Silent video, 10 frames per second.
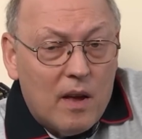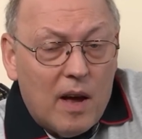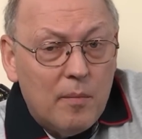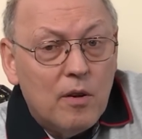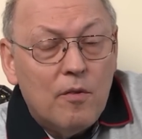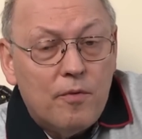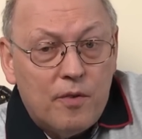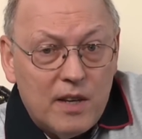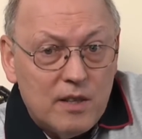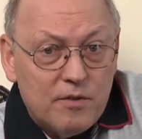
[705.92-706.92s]
I'm no
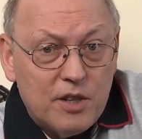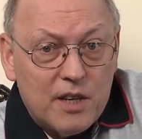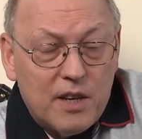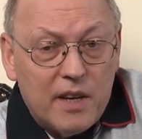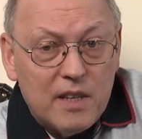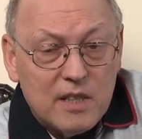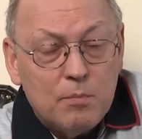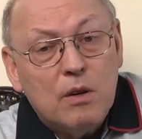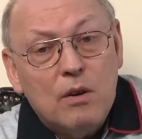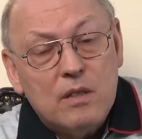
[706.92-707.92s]
friend of Jack Daniel's
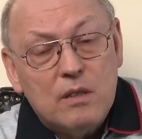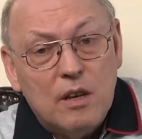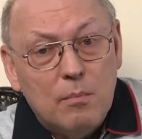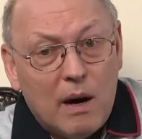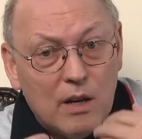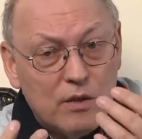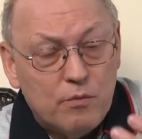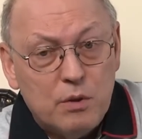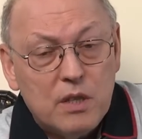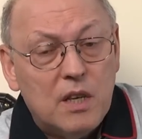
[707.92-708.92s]
because the amount
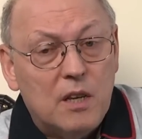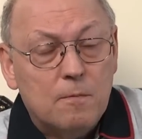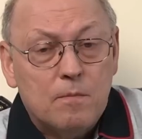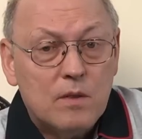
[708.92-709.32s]
of whiskey